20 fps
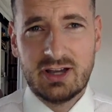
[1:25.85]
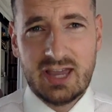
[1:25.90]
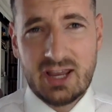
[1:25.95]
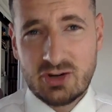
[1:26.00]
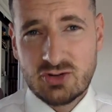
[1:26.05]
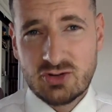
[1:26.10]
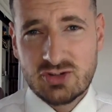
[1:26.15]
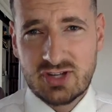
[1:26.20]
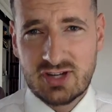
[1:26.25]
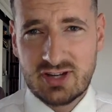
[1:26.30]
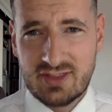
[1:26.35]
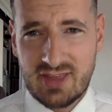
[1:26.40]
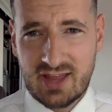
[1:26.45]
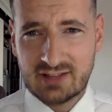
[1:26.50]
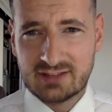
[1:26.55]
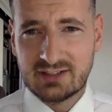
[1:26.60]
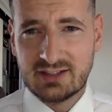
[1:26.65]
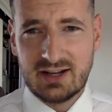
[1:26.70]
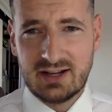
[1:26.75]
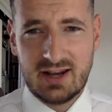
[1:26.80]
interested in
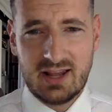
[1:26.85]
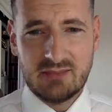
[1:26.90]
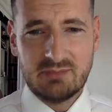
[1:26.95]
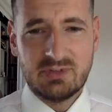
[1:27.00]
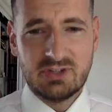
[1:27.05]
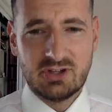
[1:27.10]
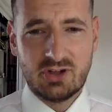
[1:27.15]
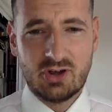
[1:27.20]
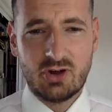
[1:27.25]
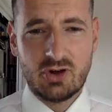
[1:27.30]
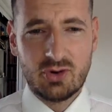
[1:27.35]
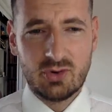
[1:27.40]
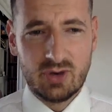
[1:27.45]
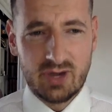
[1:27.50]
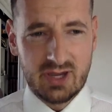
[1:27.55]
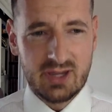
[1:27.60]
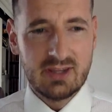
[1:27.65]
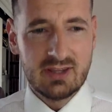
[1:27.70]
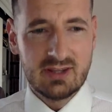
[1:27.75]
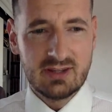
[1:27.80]
that, let me know
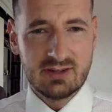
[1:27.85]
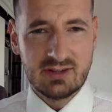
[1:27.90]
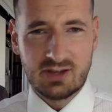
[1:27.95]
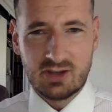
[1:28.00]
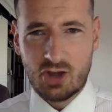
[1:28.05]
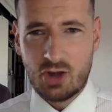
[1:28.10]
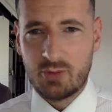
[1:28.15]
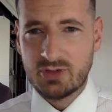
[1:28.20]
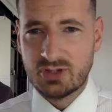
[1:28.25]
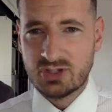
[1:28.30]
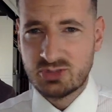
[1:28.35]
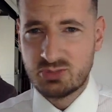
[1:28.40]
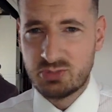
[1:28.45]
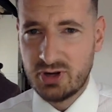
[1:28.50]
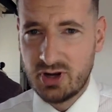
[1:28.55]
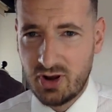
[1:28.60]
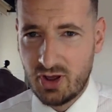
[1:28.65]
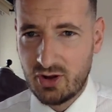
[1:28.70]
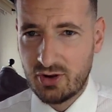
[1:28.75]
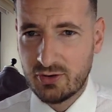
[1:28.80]
in the comments
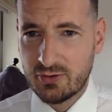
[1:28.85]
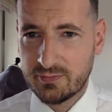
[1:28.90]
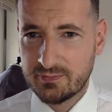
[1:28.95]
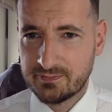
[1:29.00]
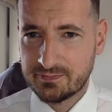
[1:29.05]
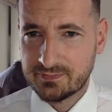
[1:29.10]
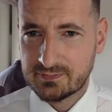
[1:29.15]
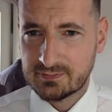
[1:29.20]
below.